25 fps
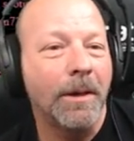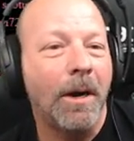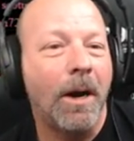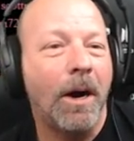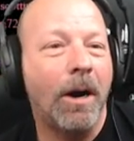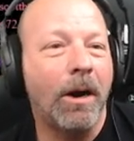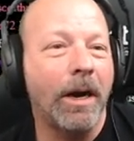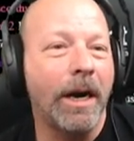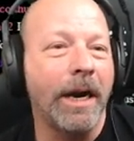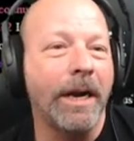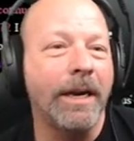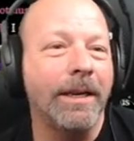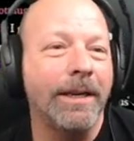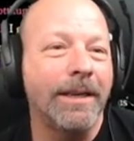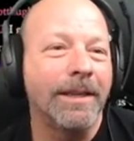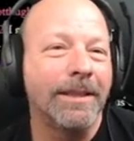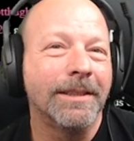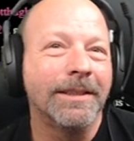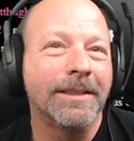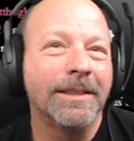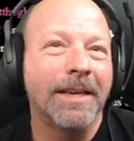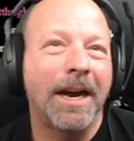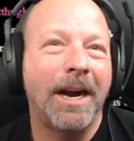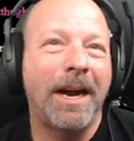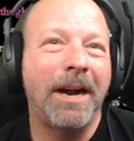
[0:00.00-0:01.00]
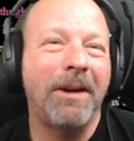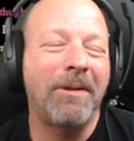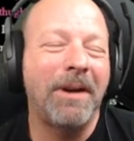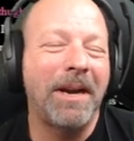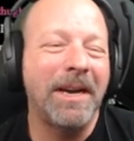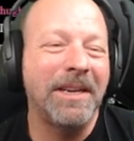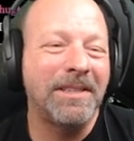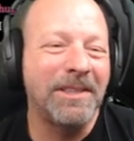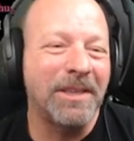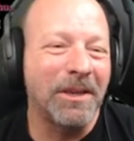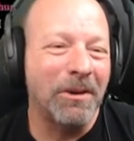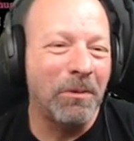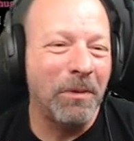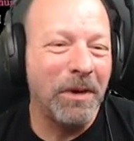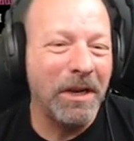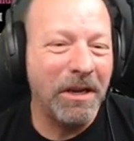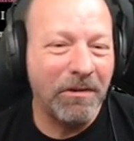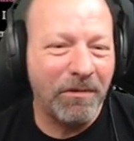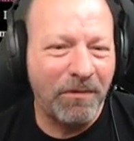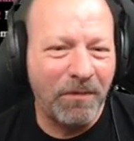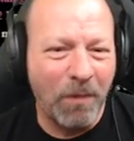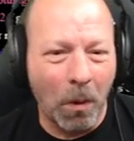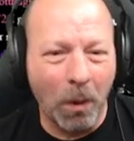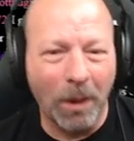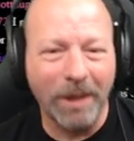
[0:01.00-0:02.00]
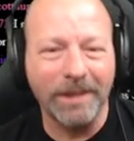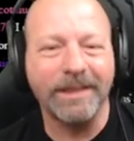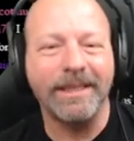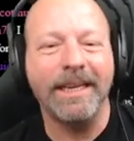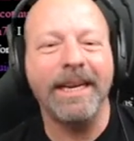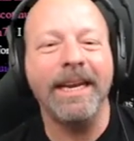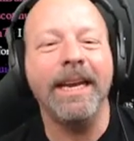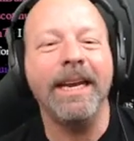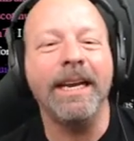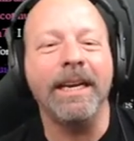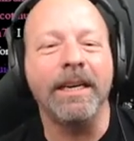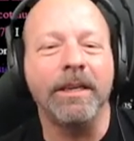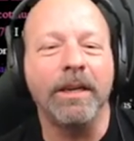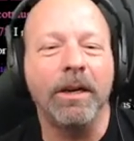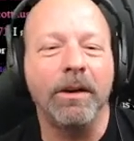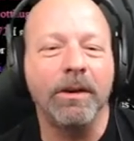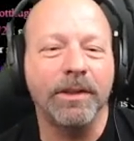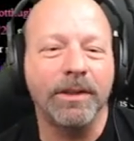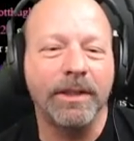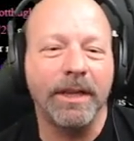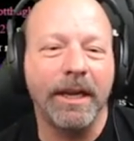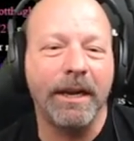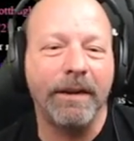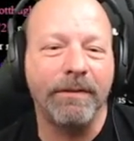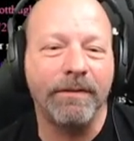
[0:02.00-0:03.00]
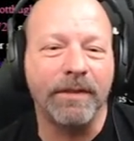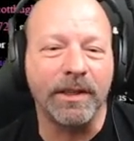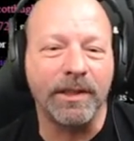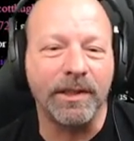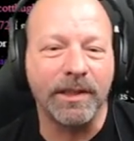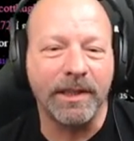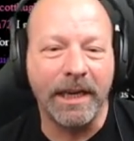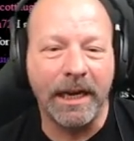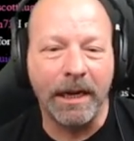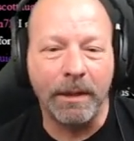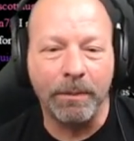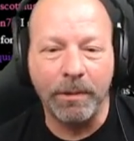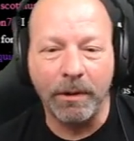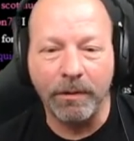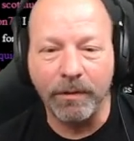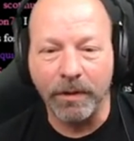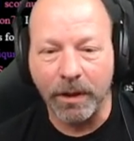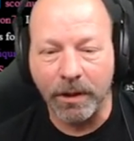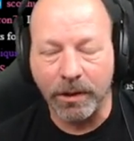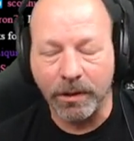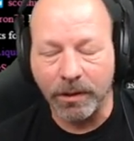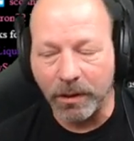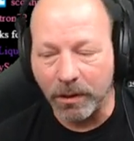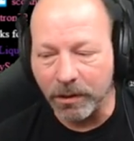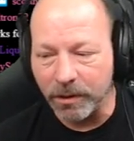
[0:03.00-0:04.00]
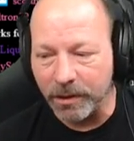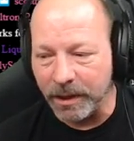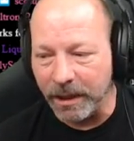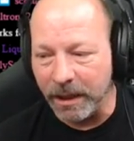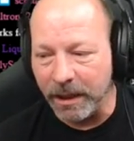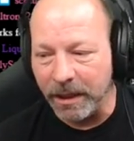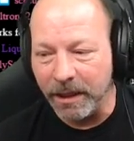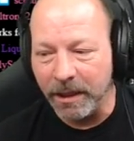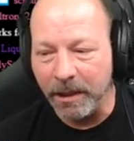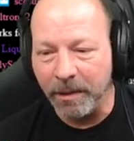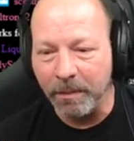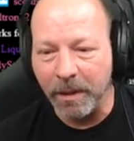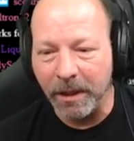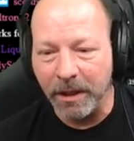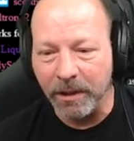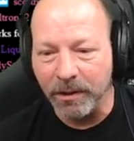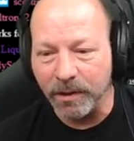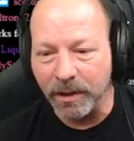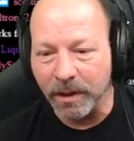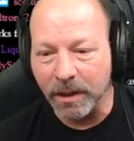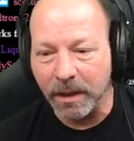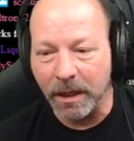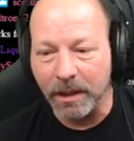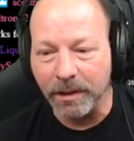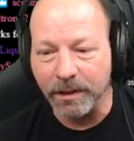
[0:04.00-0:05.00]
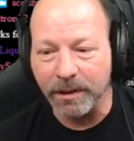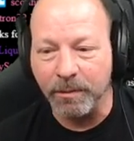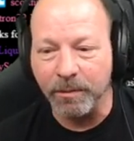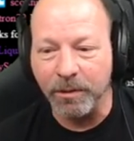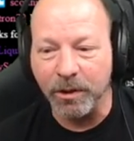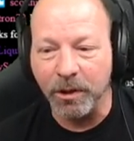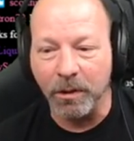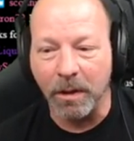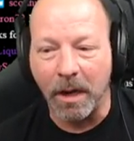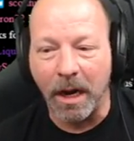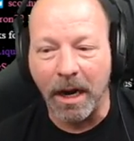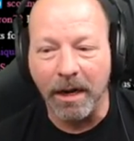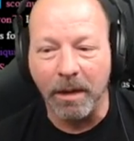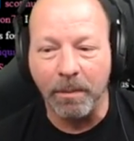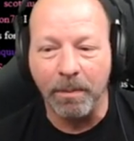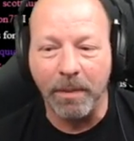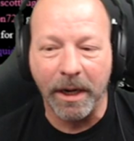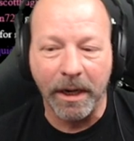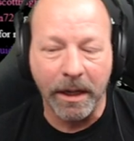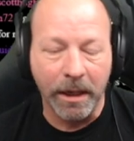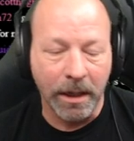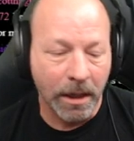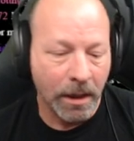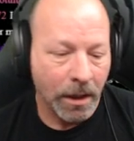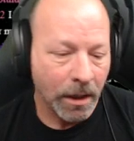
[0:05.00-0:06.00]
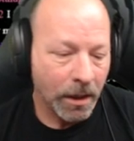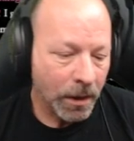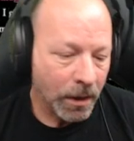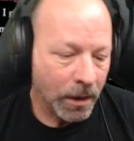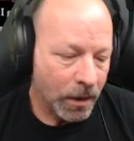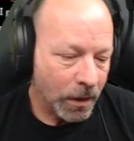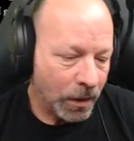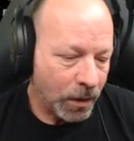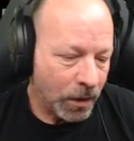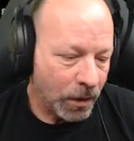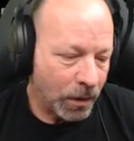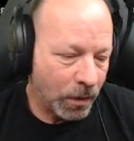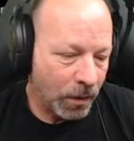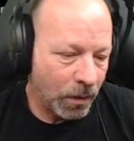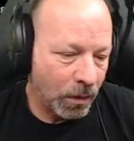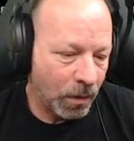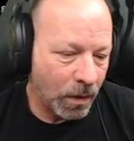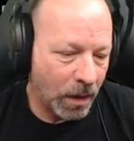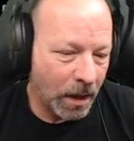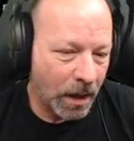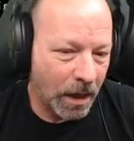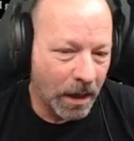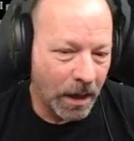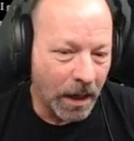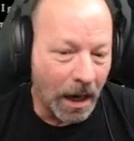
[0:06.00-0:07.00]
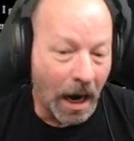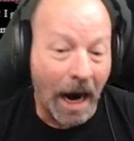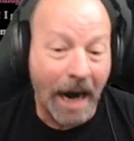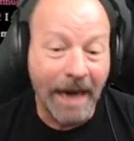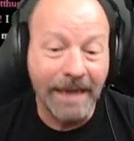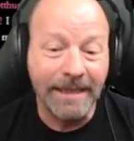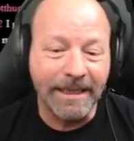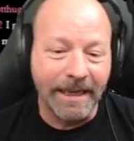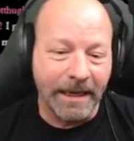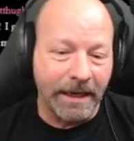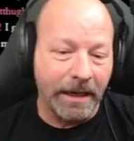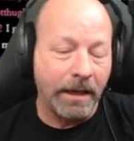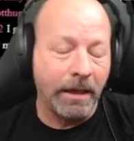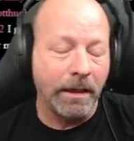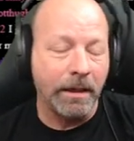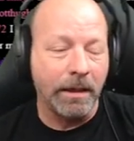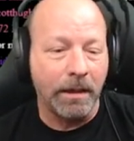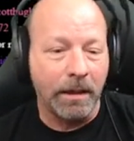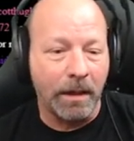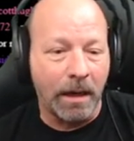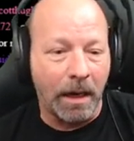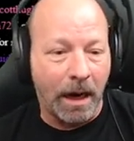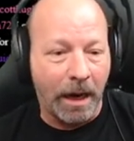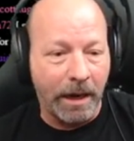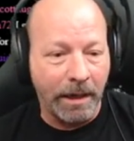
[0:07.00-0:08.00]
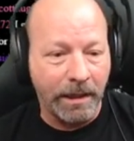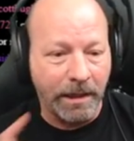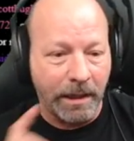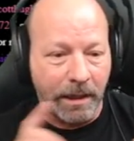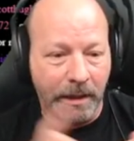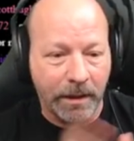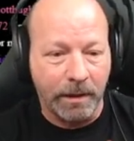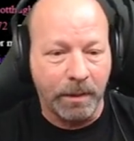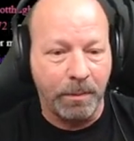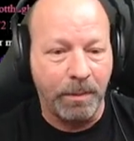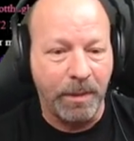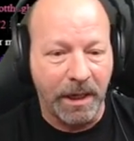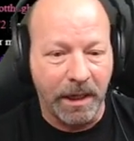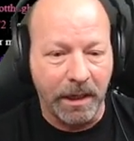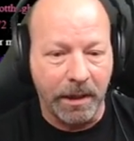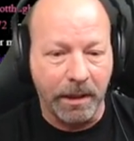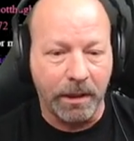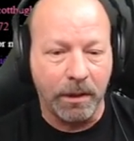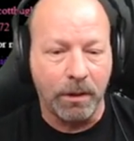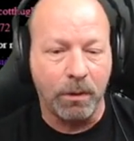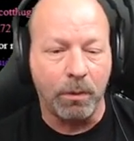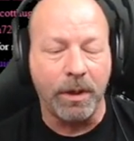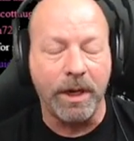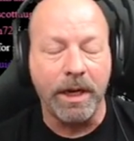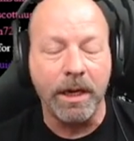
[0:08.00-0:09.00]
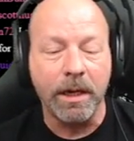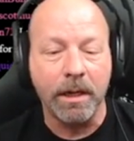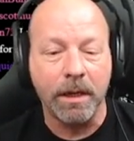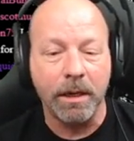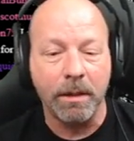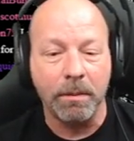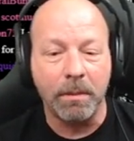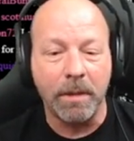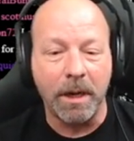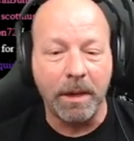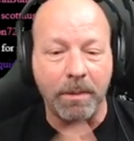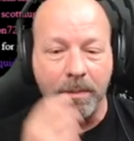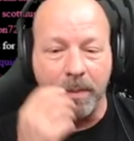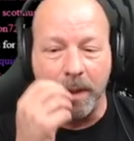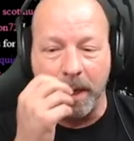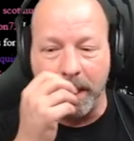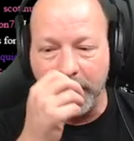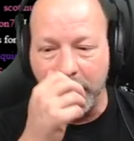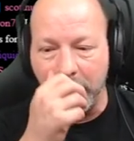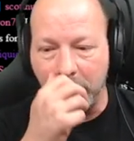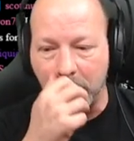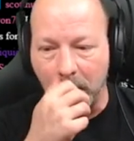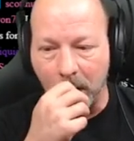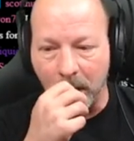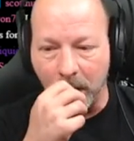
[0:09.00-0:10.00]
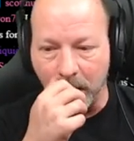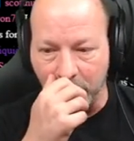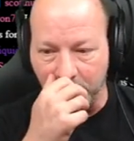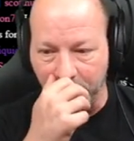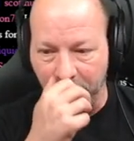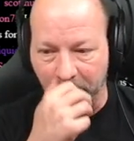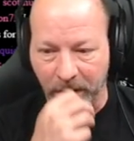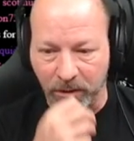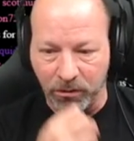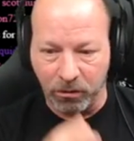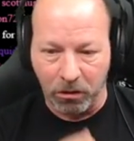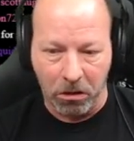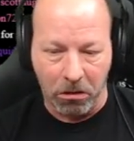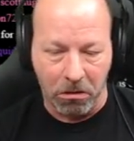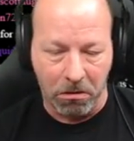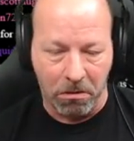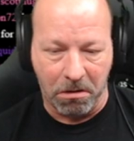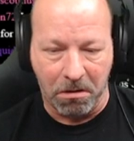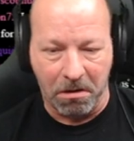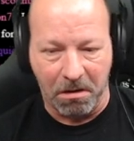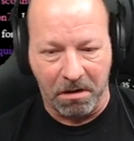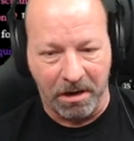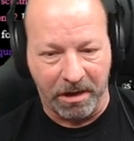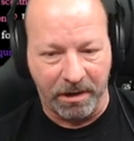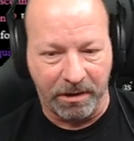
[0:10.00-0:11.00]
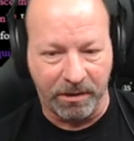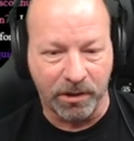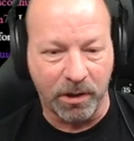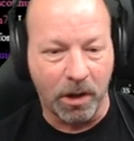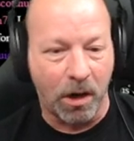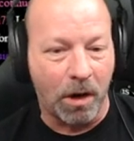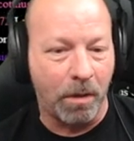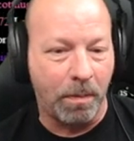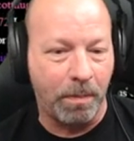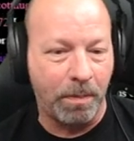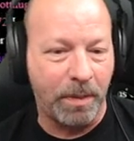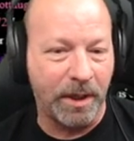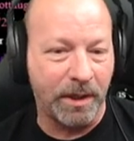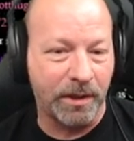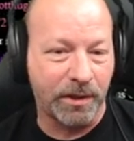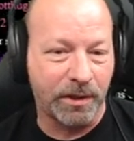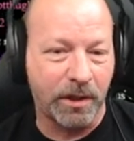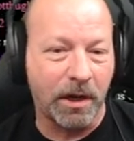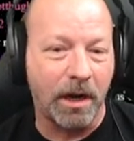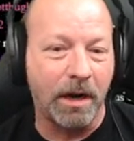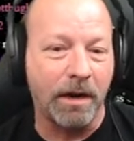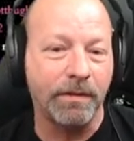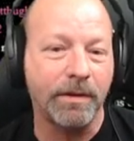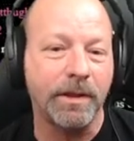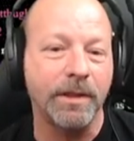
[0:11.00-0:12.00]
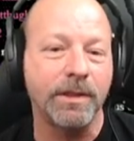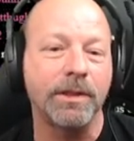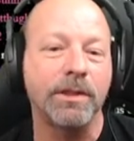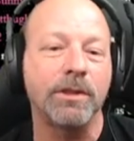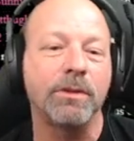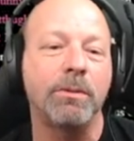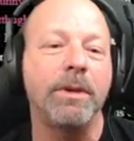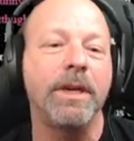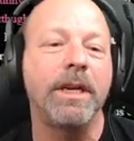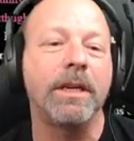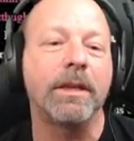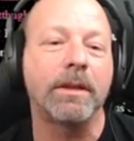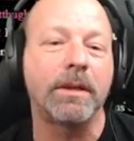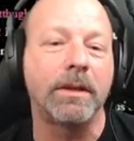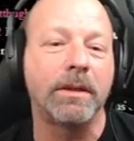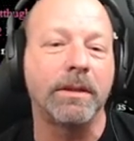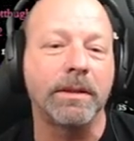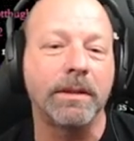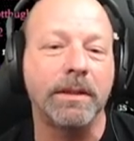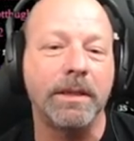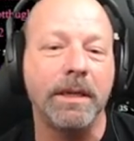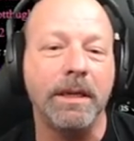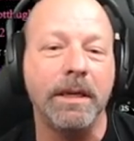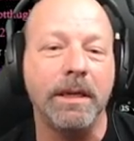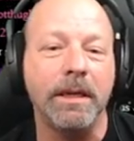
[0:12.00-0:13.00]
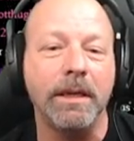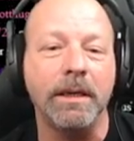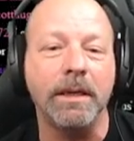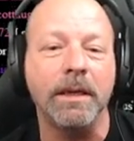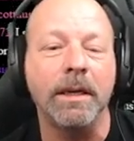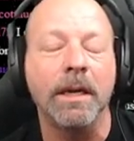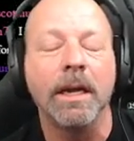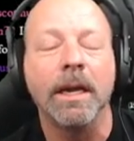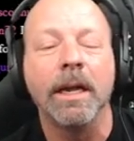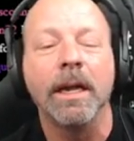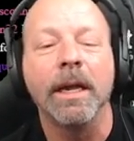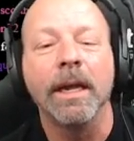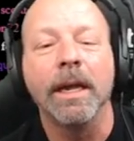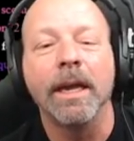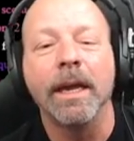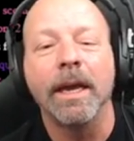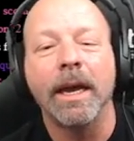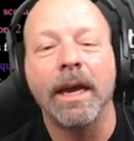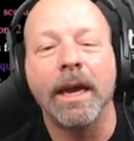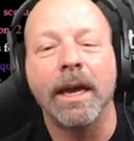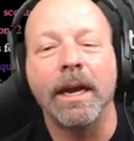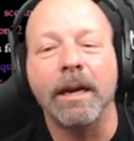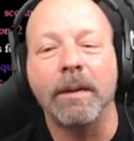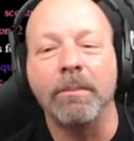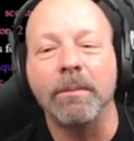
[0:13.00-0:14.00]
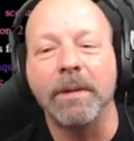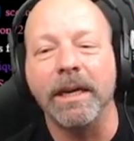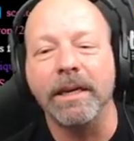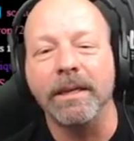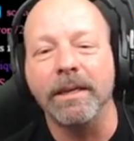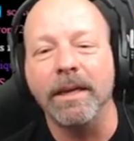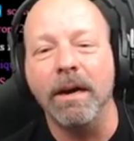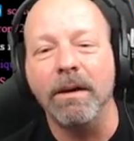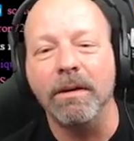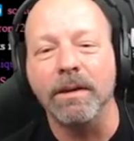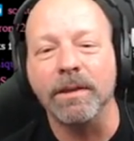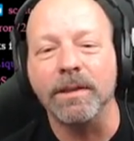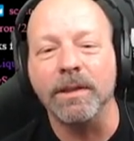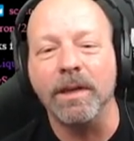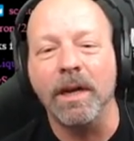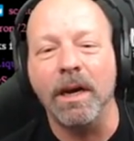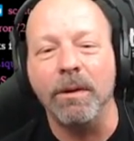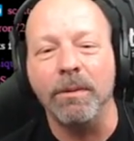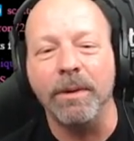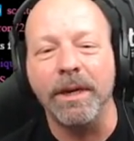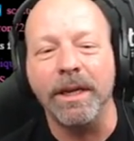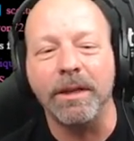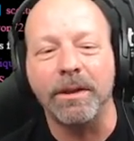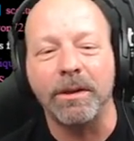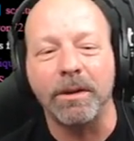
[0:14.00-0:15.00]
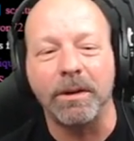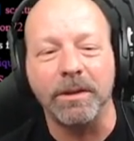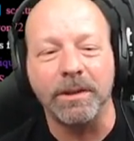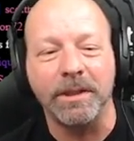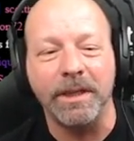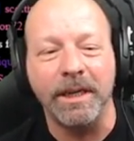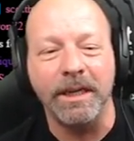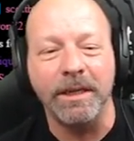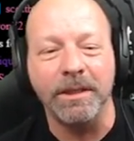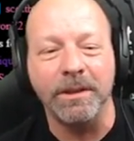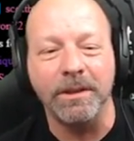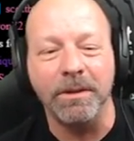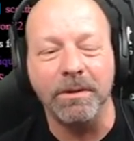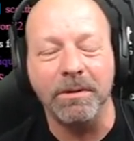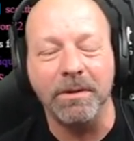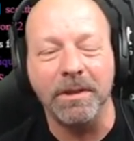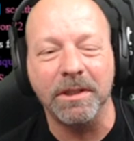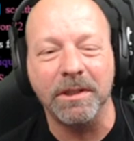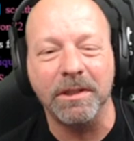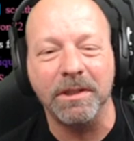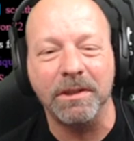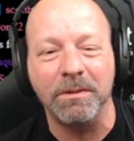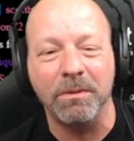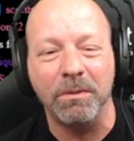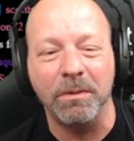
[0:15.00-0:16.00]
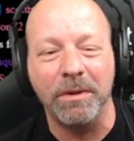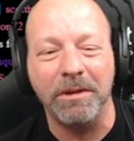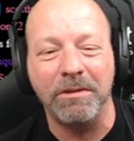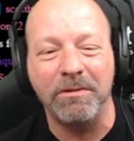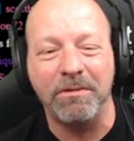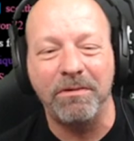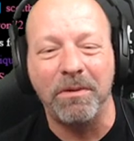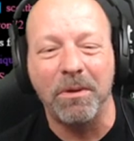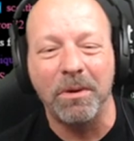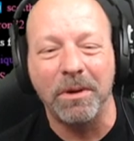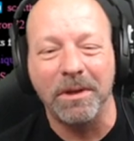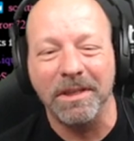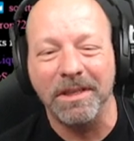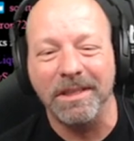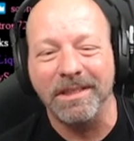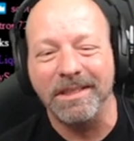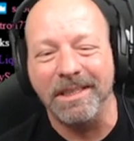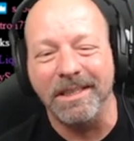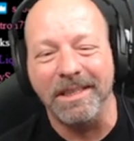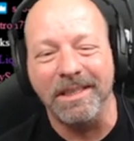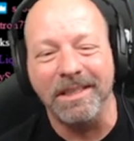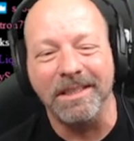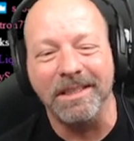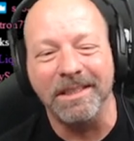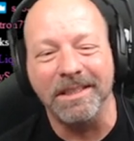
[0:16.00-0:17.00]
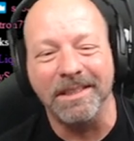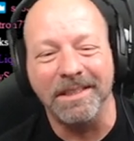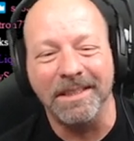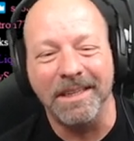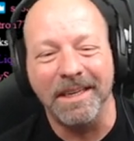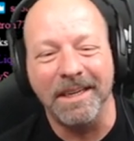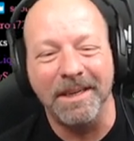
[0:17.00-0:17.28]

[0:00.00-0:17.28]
All right, iRacing, week 14. Notice they have the stamp over the 13. Anybody's accustomed to. I had a buddy who, uh, I did it. I did it the beginning of the week. My buddy called me. He's like, all right, and he's all pissed off because it's week 13. And I'm like, no, it's not week 13, dude. It's week 14.